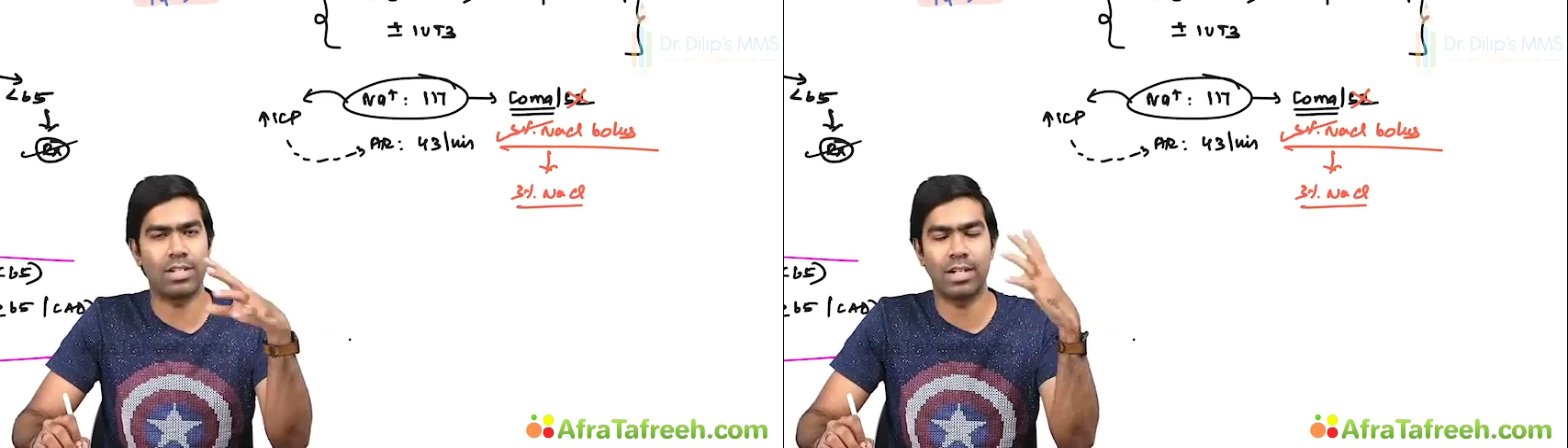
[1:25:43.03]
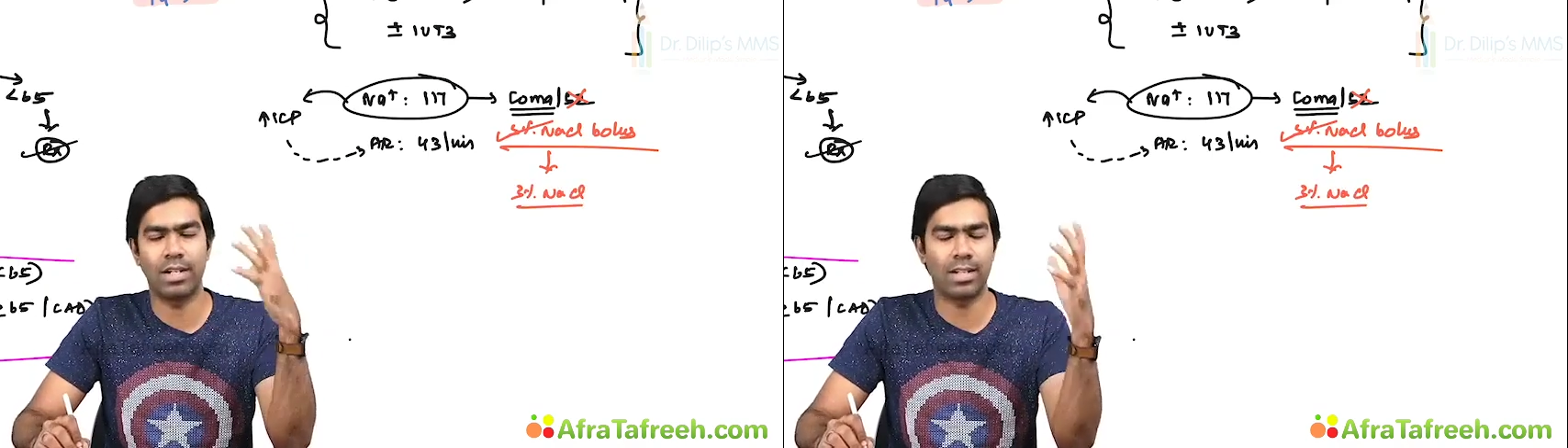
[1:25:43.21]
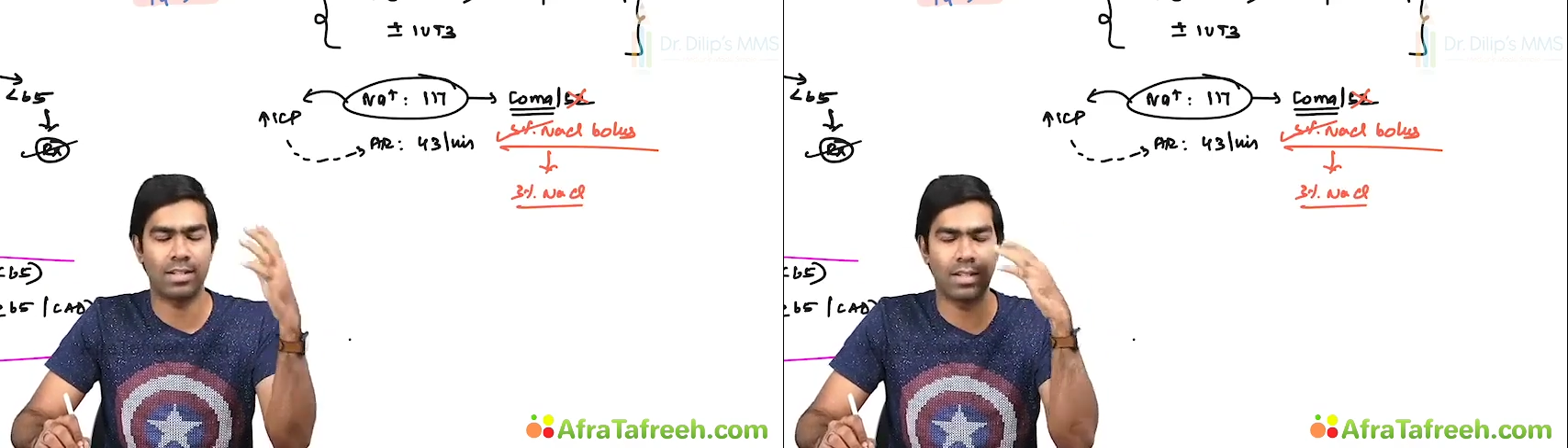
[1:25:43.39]
I
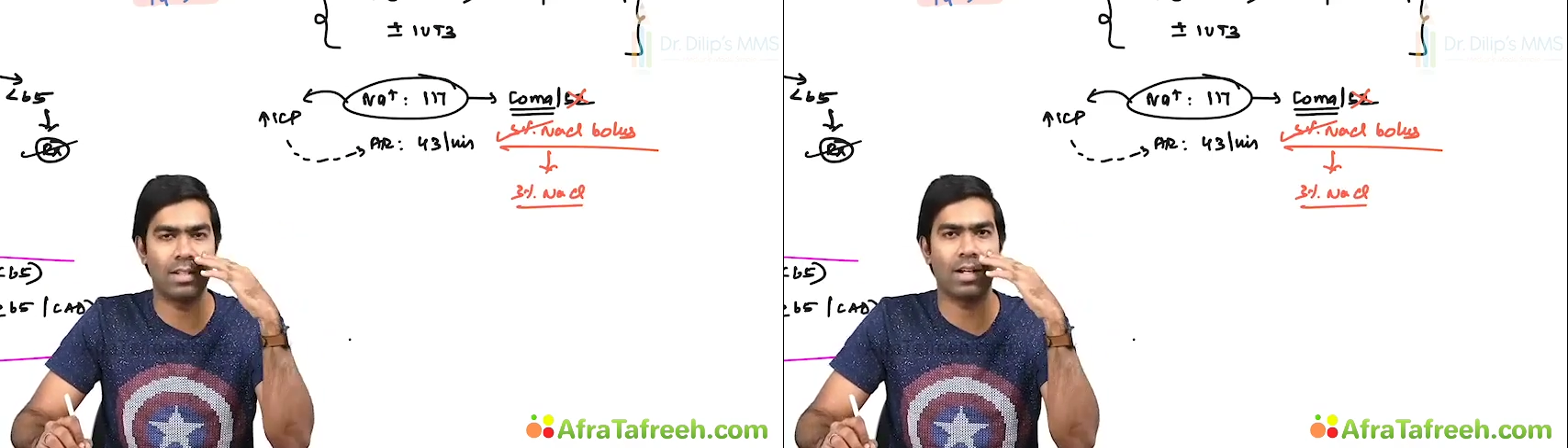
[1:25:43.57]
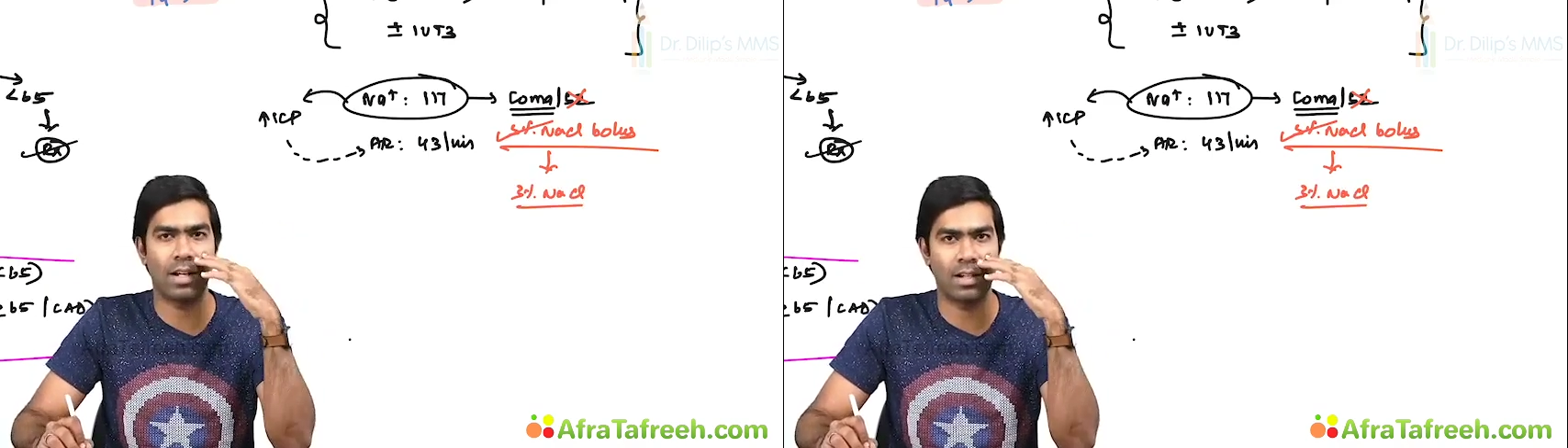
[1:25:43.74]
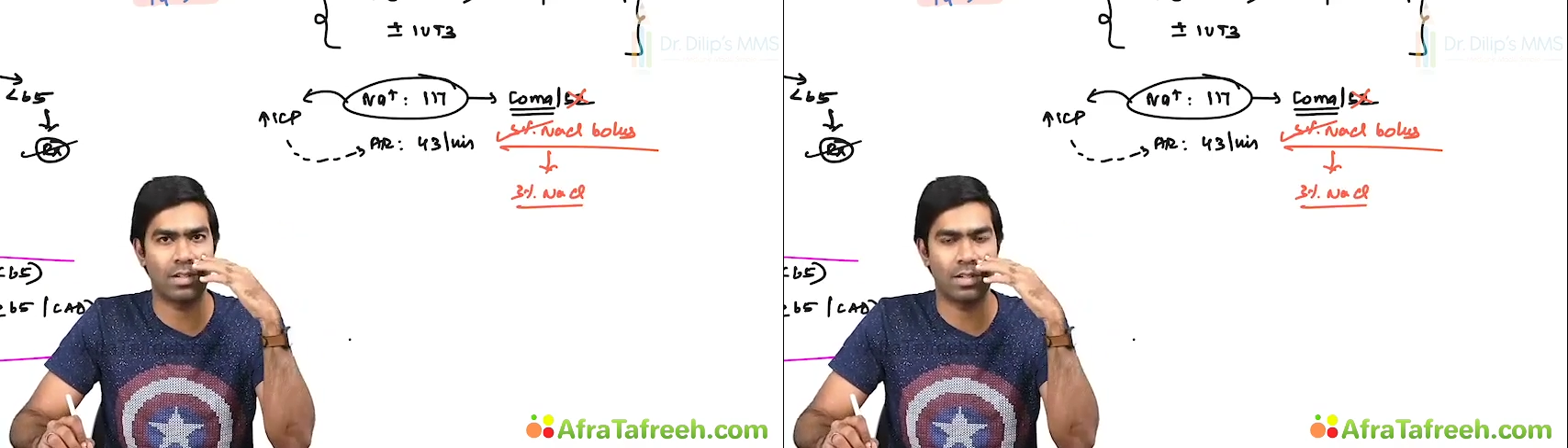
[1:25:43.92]
didn't exceed the
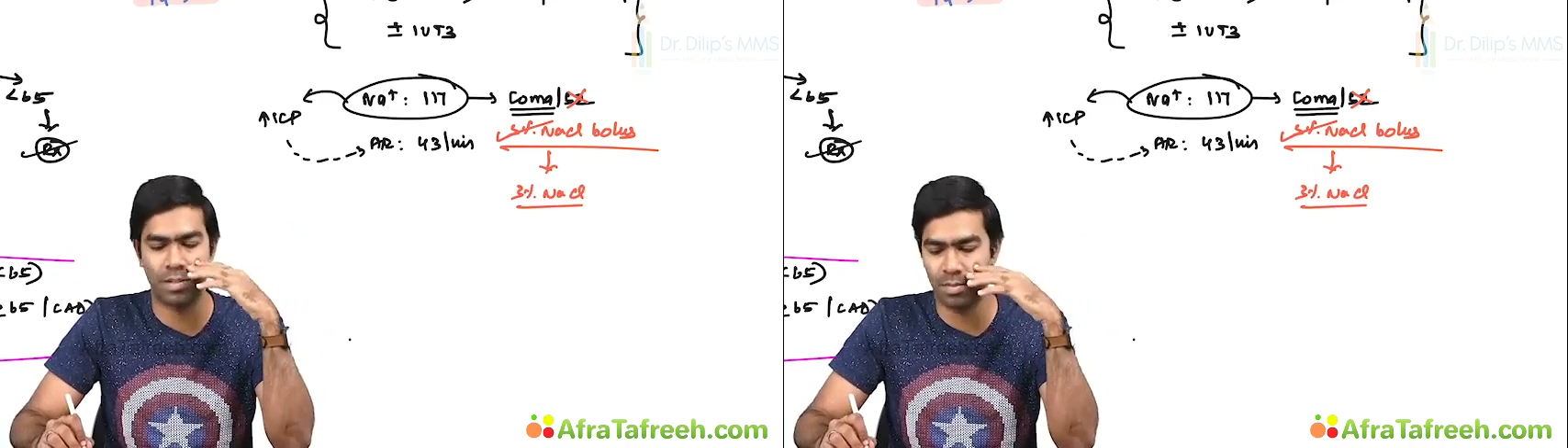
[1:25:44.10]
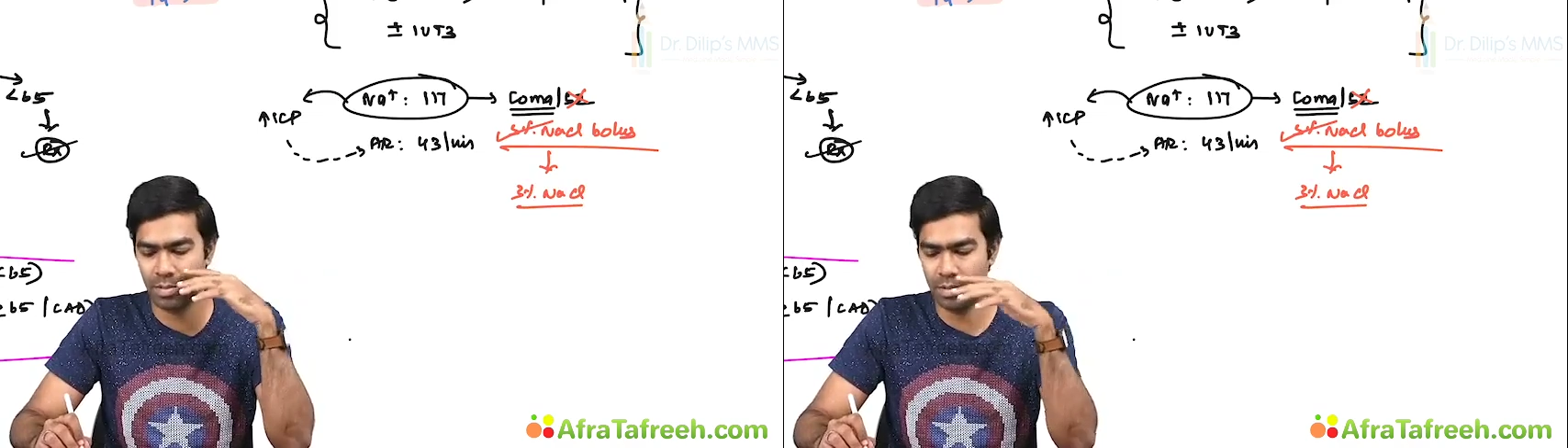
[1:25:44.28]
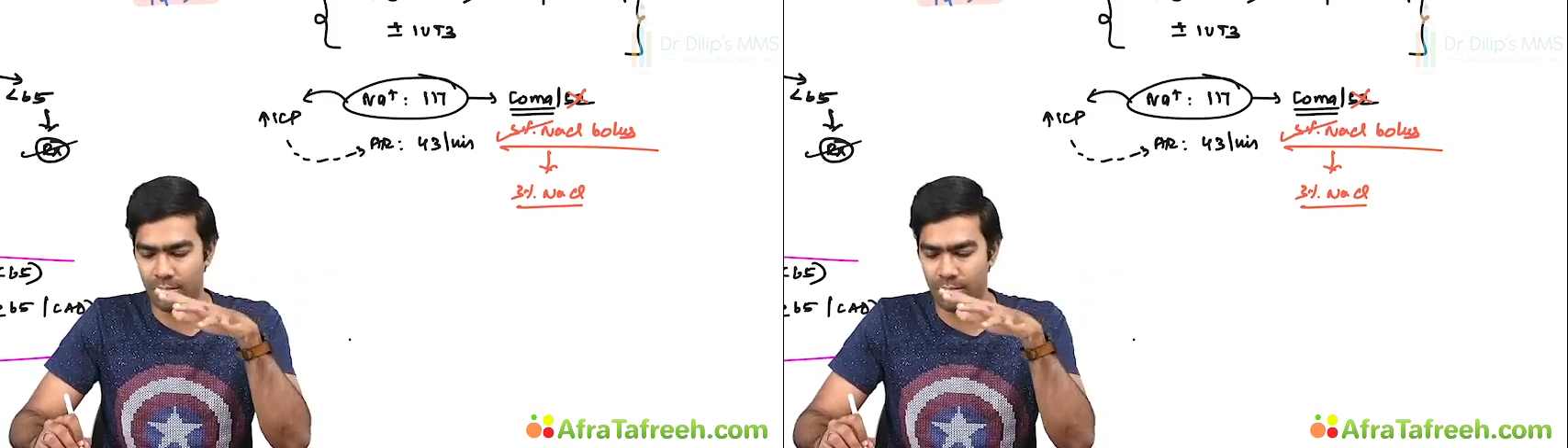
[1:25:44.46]
correction limit,